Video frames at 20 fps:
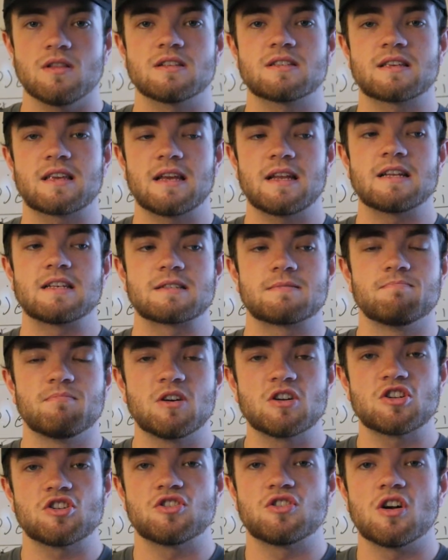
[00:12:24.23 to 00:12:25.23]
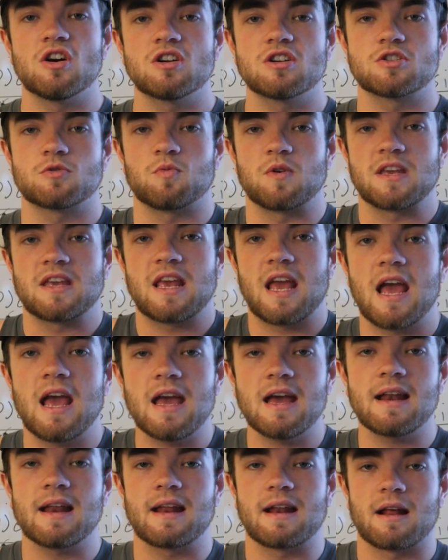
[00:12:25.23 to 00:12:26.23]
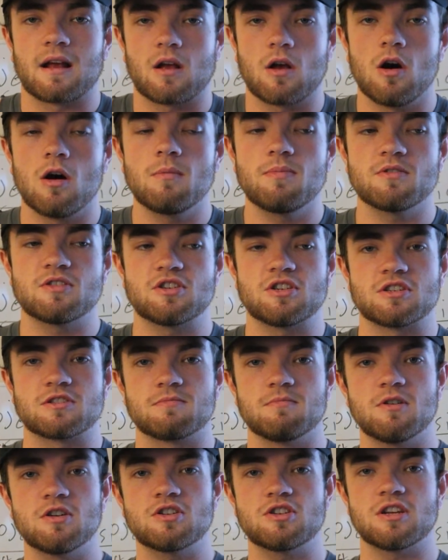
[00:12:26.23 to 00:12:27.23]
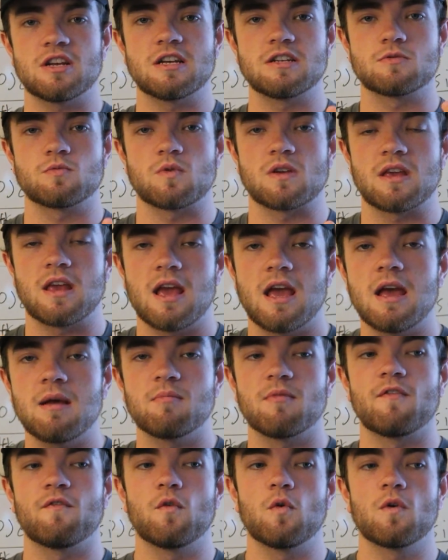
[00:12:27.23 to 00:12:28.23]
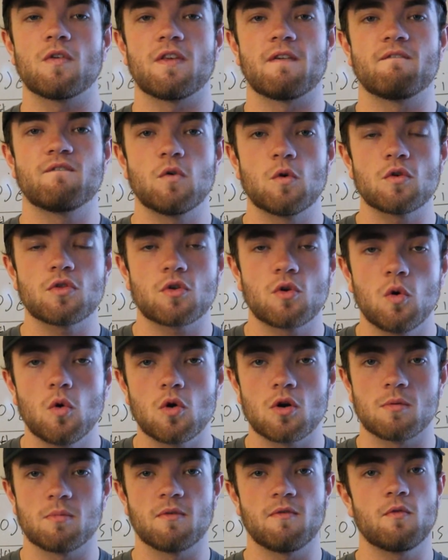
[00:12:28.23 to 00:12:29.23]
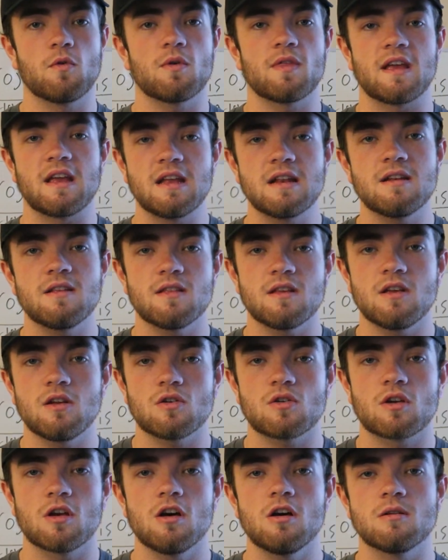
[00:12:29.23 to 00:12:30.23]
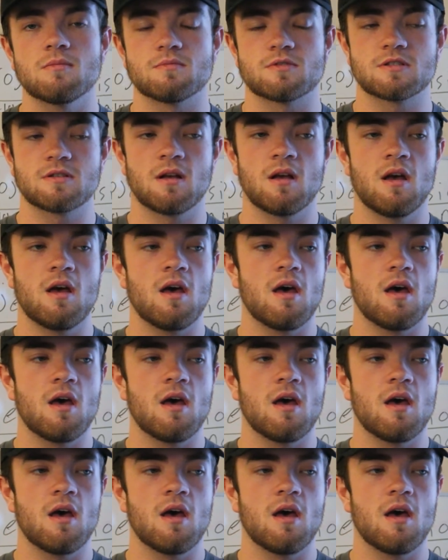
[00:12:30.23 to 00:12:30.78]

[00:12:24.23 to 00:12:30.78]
Let's get as much done as we can and accomplish as much as we can before the fourth quarter, before the end of the year comes.